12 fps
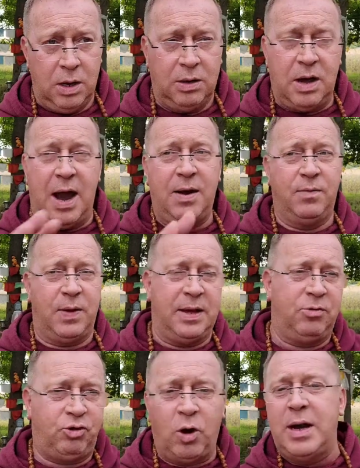kind of
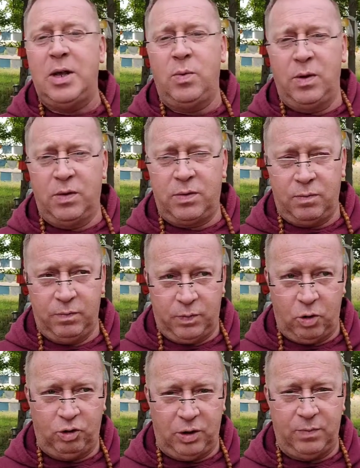like training wheels
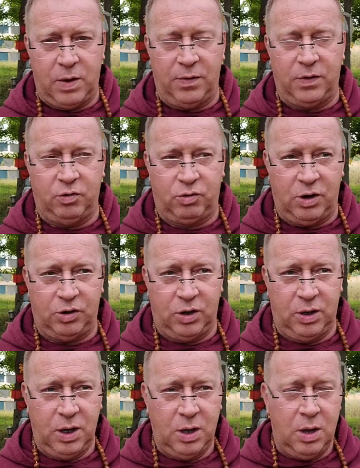version of
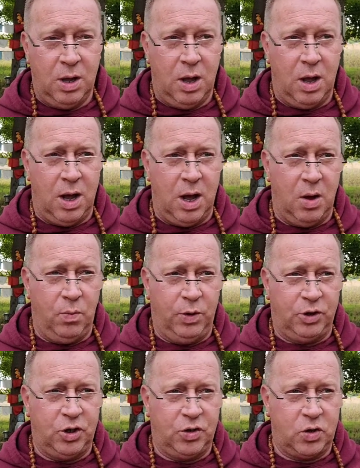concentration,
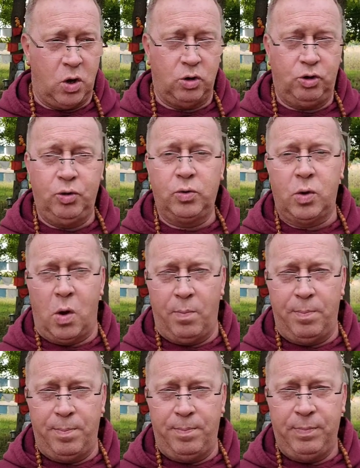which is called jukgom.
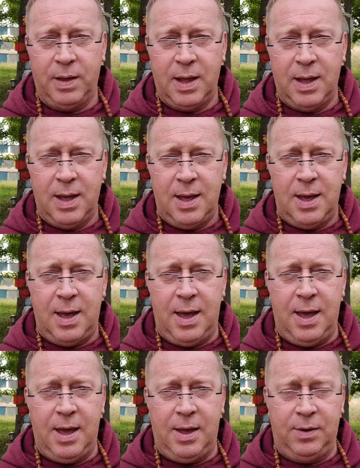
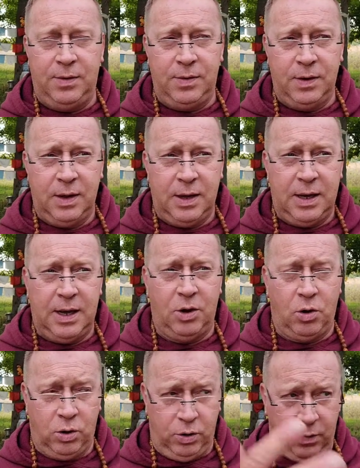And in an
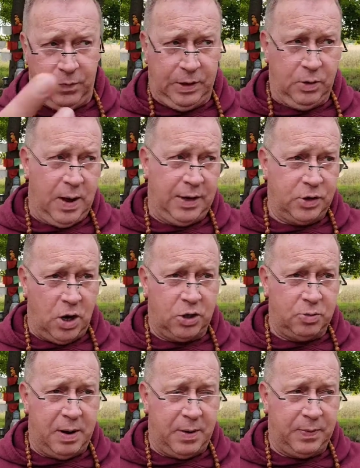earlier video, I talked
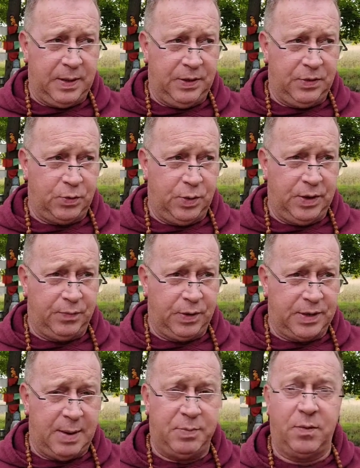about these 3 different
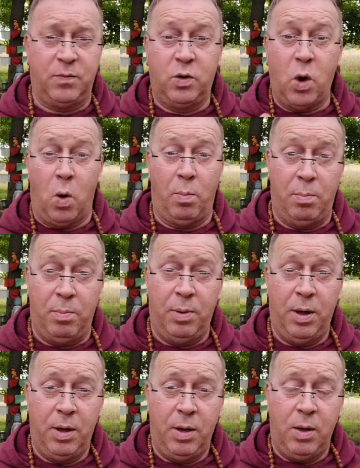types of gom.
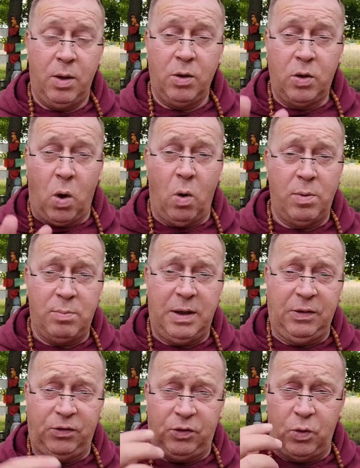Gom
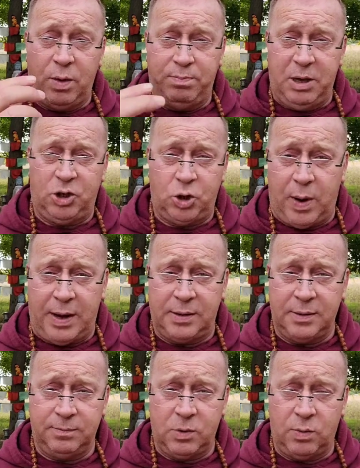means to habituate.
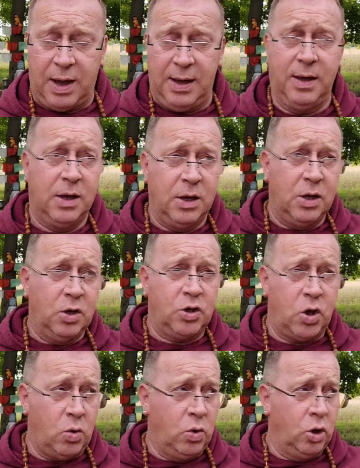Okay,
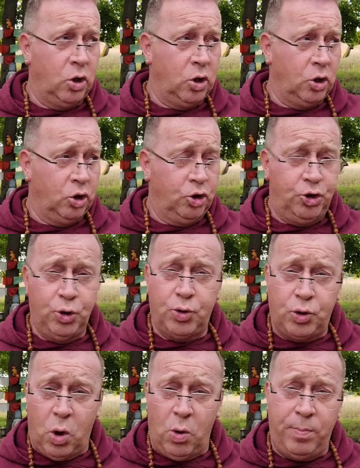so
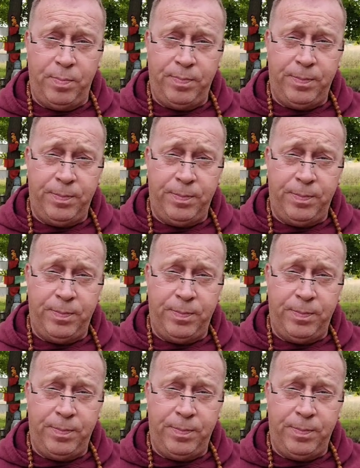jukgom,